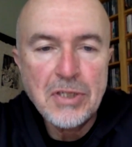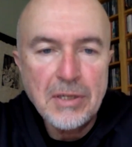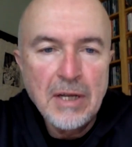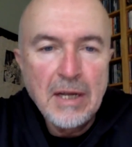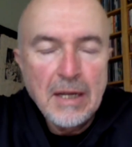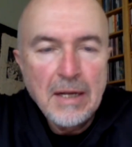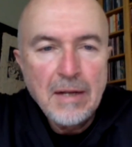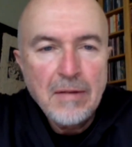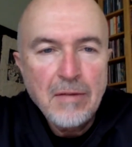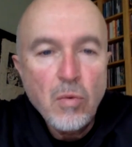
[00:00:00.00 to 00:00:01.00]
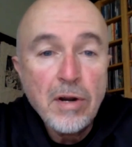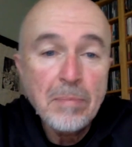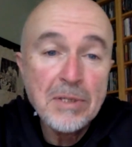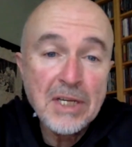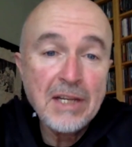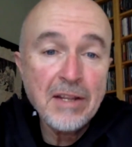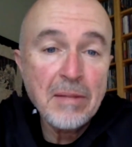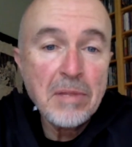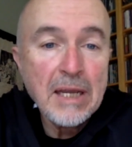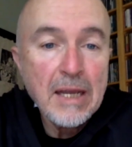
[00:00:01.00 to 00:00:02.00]
And the one in particular
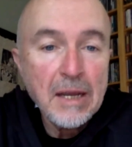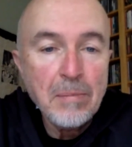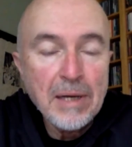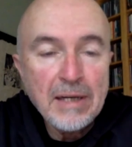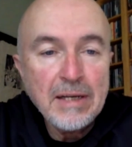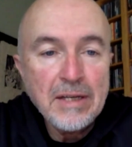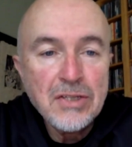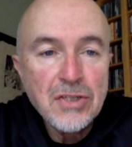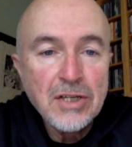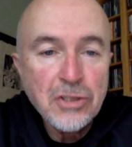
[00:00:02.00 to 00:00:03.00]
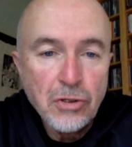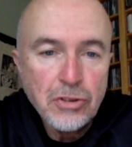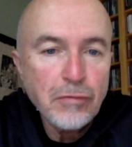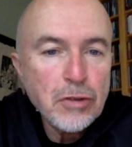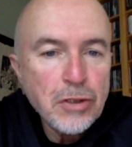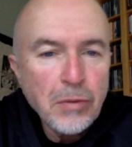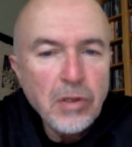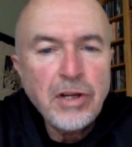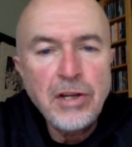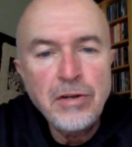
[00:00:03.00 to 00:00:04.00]
I'm thinking about is those of us who are
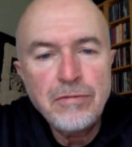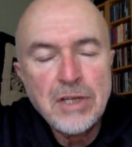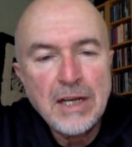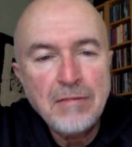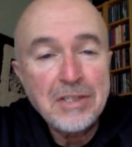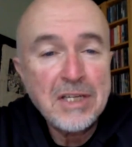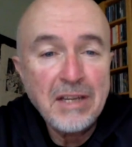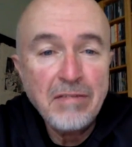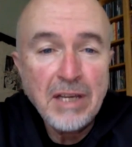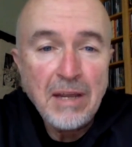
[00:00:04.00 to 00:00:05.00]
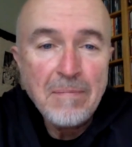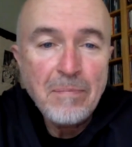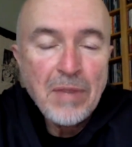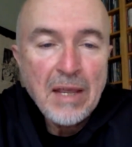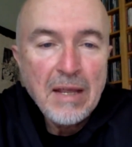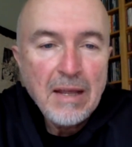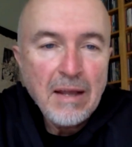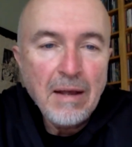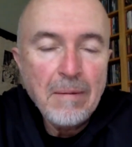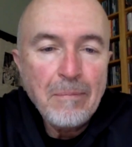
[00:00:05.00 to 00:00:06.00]
lucky enough to have a TV
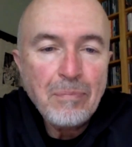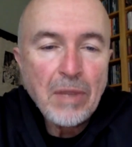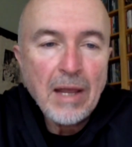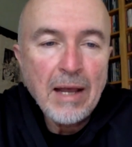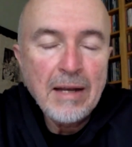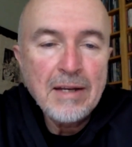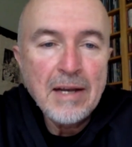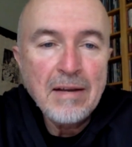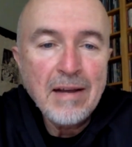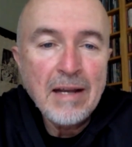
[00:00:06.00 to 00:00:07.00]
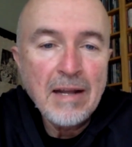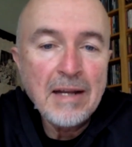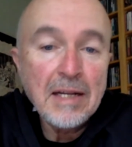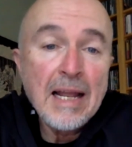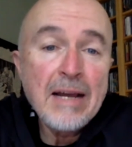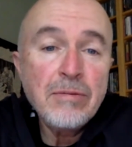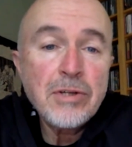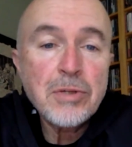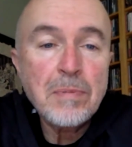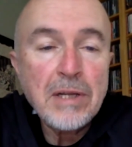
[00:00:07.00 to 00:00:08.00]
and a
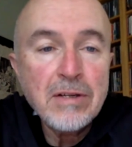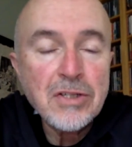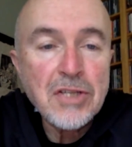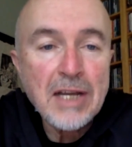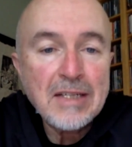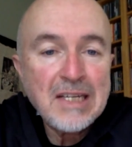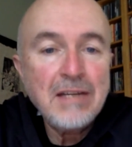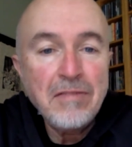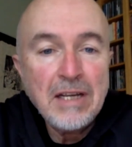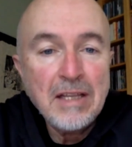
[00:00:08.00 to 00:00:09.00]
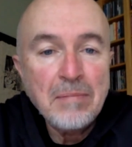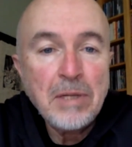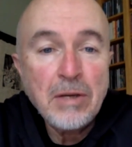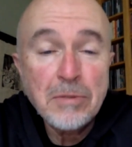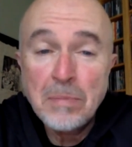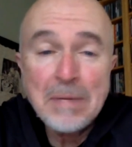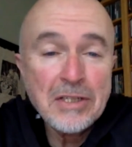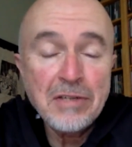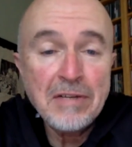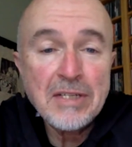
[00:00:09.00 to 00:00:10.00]
lounge, because that TV then becomes a
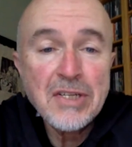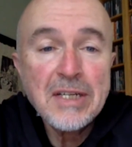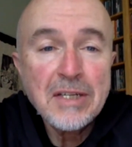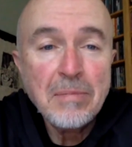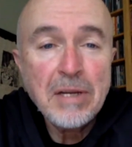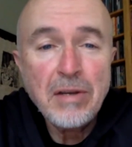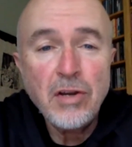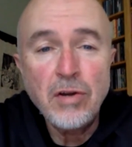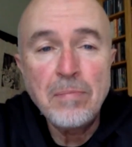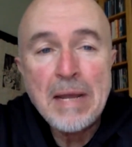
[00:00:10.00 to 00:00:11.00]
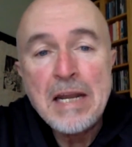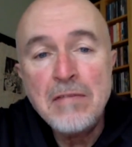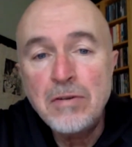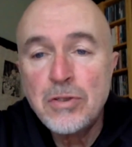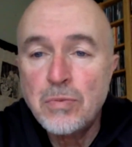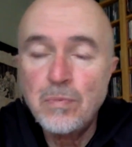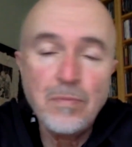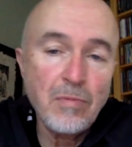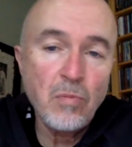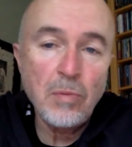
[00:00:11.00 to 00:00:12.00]
massive asset. I mean, many of us
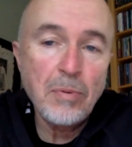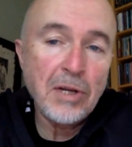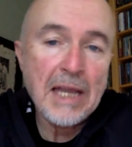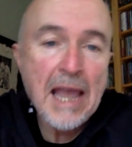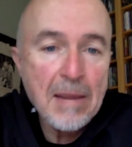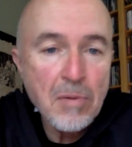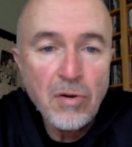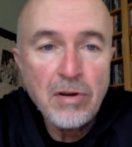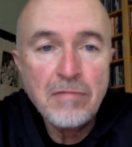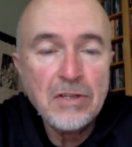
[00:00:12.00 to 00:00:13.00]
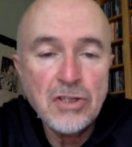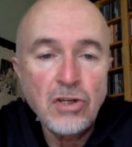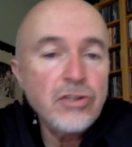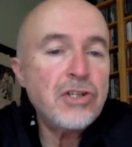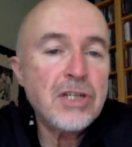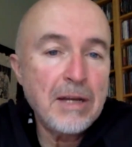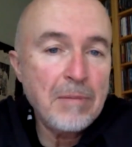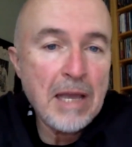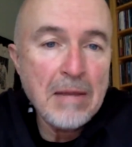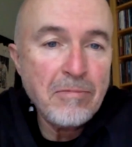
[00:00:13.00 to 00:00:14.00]
will put a game on if there's a
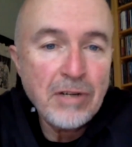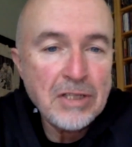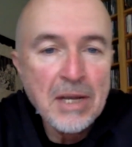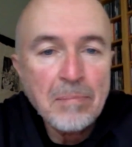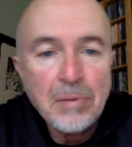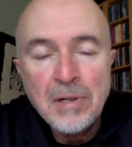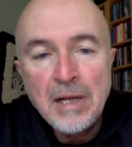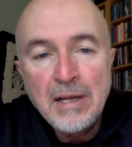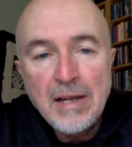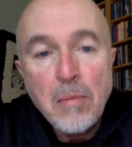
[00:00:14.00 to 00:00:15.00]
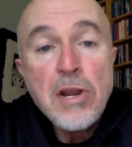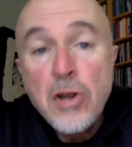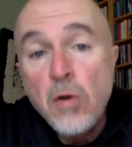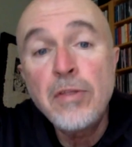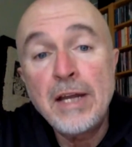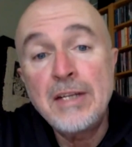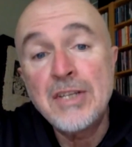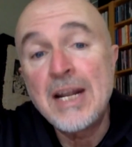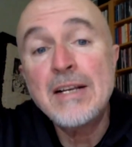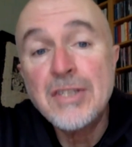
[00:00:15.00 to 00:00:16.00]
lunchtime game, for example, and we know that is
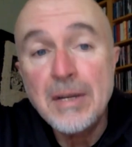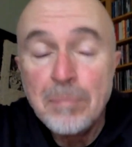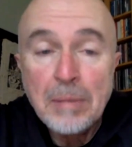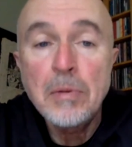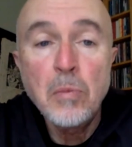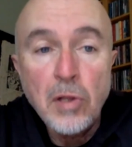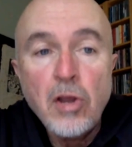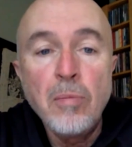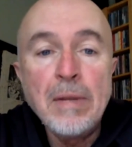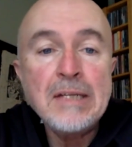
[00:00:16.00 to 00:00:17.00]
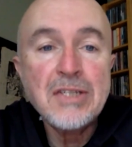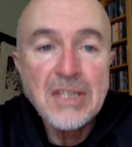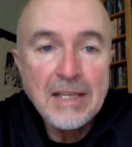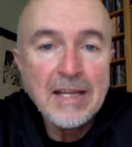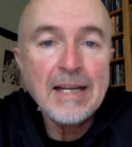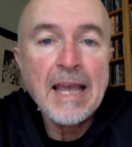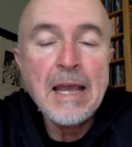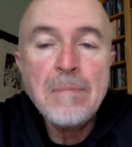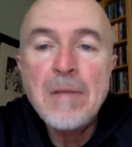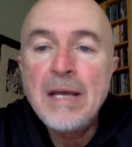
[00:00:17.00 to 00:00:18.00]
an asset. People will come in to see that
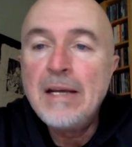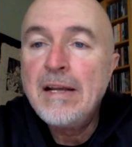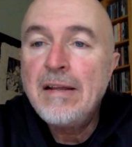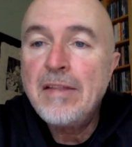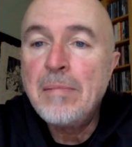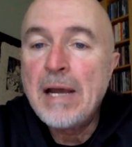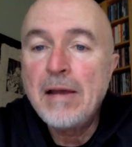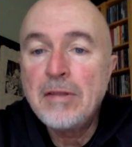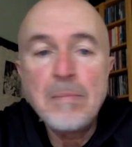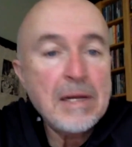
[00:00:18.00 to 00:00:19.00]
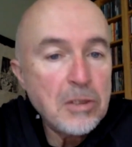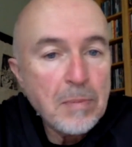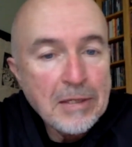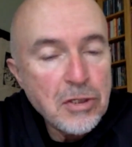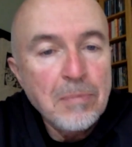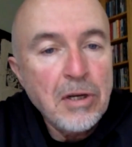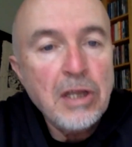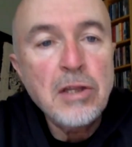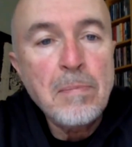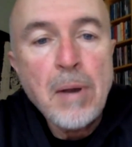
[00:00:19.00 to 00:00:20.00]
game. They might spend some money
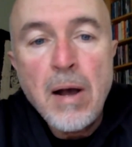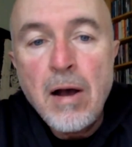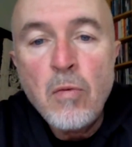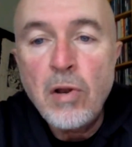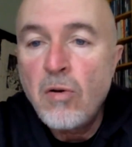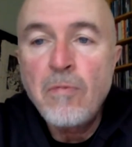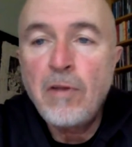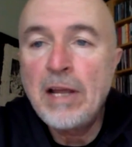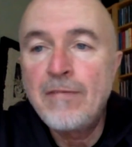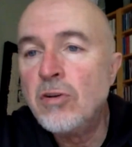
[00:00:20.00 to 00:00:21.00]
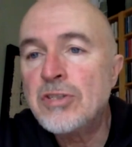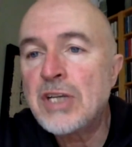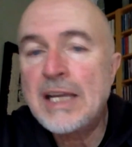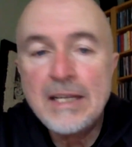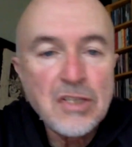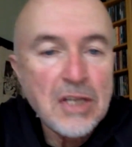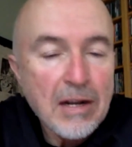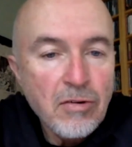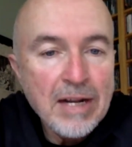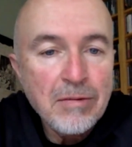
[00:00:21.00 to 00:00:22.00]
at the bar. We'll hopefully have loads of kids sat
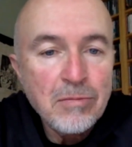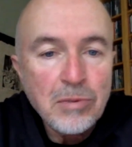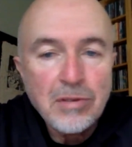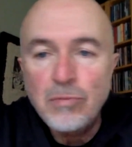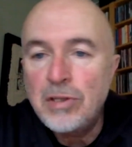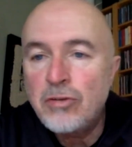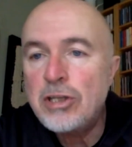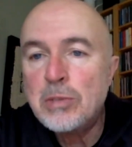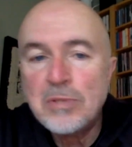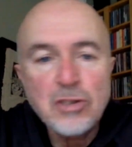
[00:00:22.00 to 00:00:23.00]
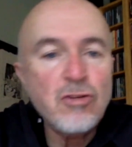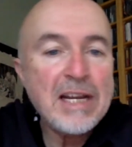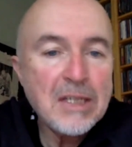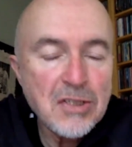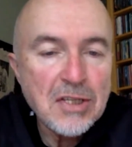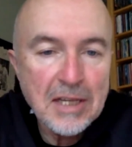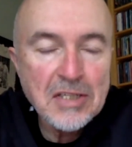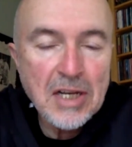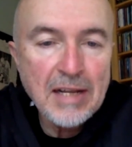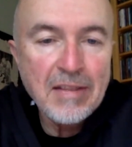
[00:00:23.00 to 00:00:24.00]
around with crisps and drinks and
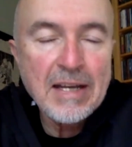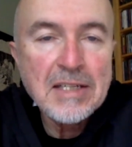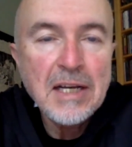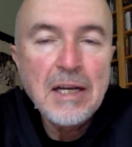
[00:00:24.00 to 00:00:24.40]
things like that.